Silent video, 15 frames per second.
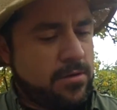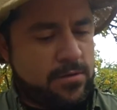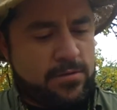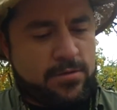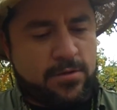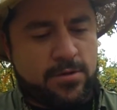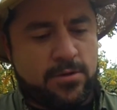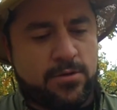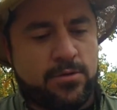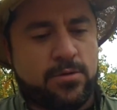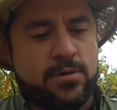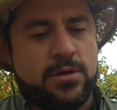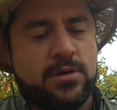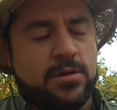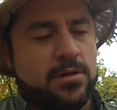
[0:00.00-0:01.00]

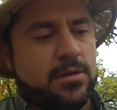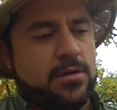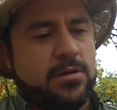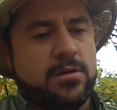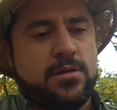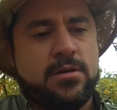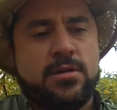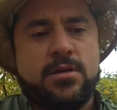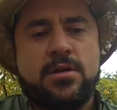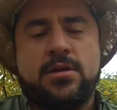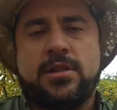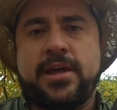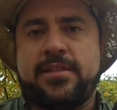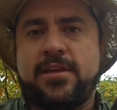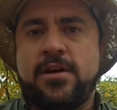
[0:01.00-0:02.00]
So
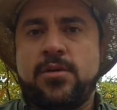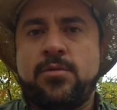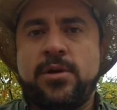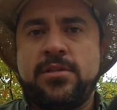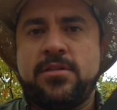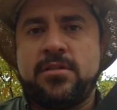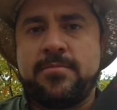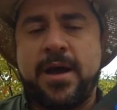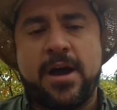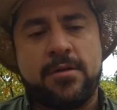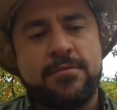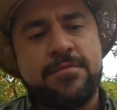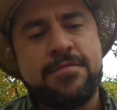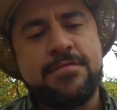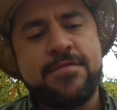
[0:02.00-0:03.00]
like the other ones, it's about
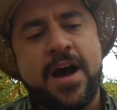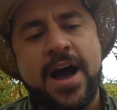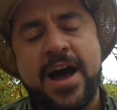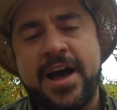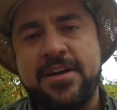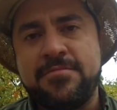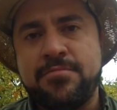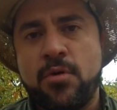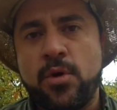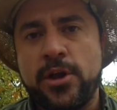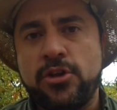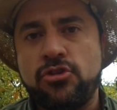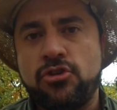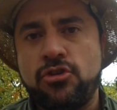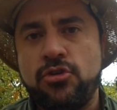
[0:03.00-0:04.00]

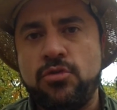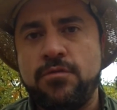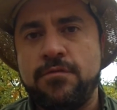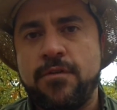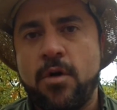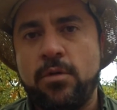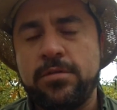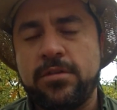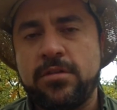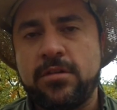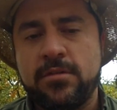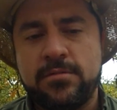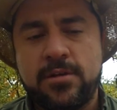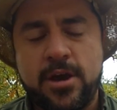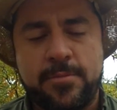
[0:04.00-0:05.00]
5.2 volts
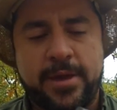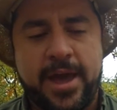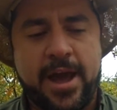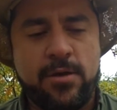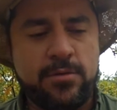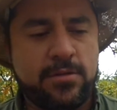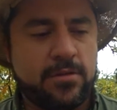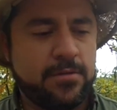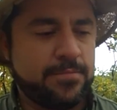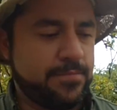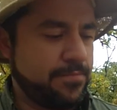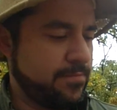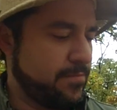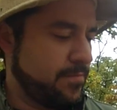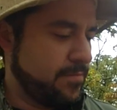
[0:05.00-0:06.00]
coming out.
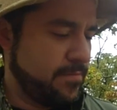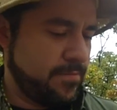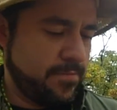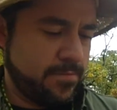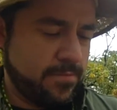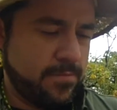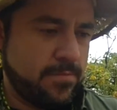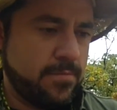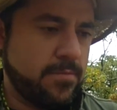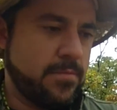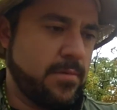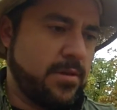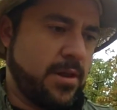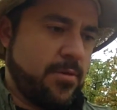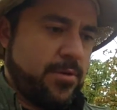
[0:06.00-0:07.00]

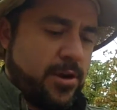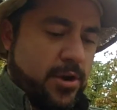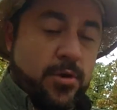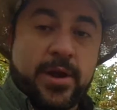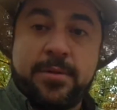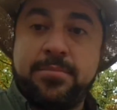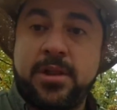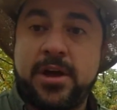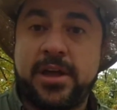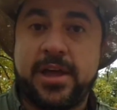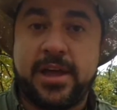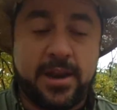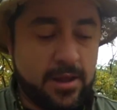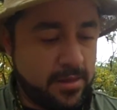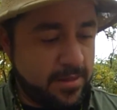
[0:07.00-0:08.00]
Now we're going to go ahead and plug
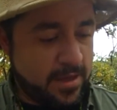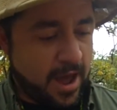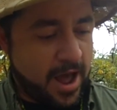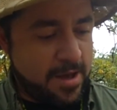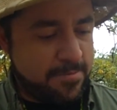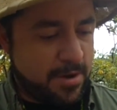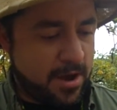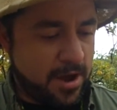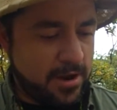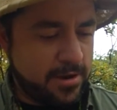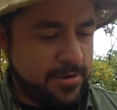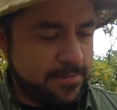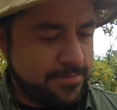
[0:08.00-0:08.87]
in the iPod.